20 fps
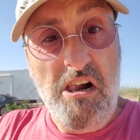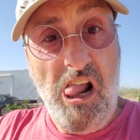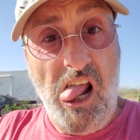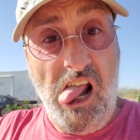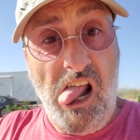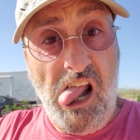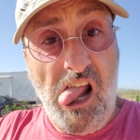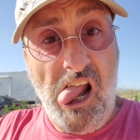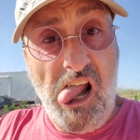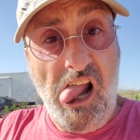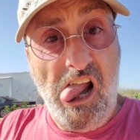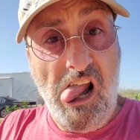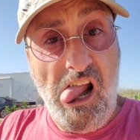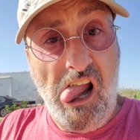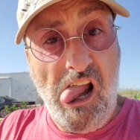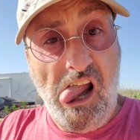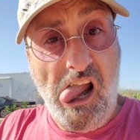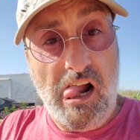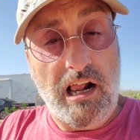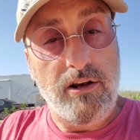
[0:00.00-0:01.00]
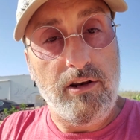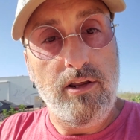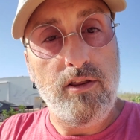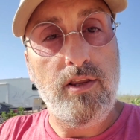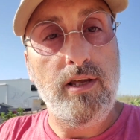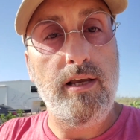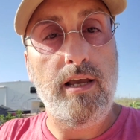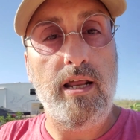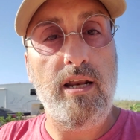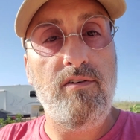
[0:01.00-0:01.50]
Do you
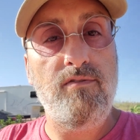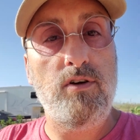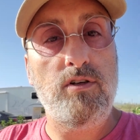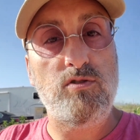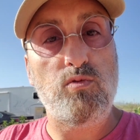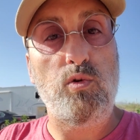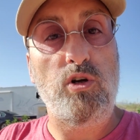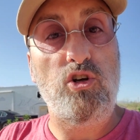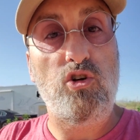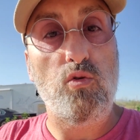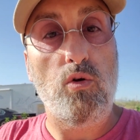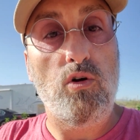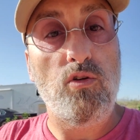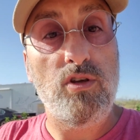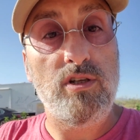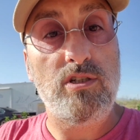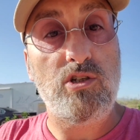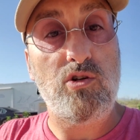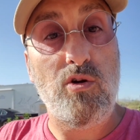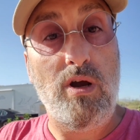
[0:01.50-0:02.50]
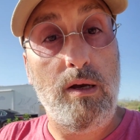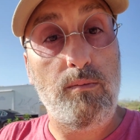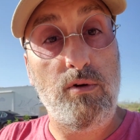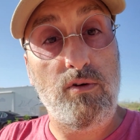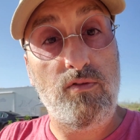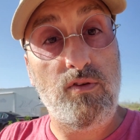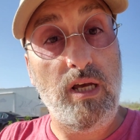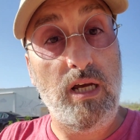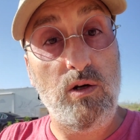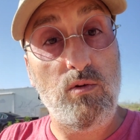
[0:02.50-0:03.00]
think any of us would grow this crap
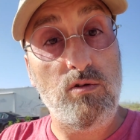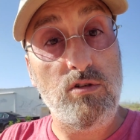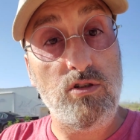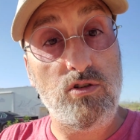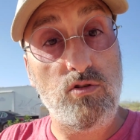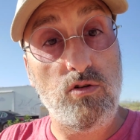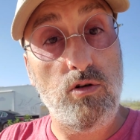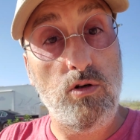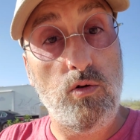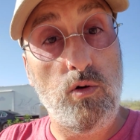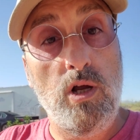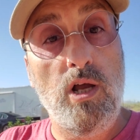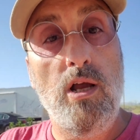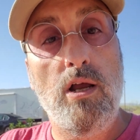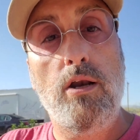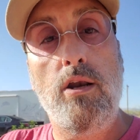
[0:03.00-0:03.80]
if that was true?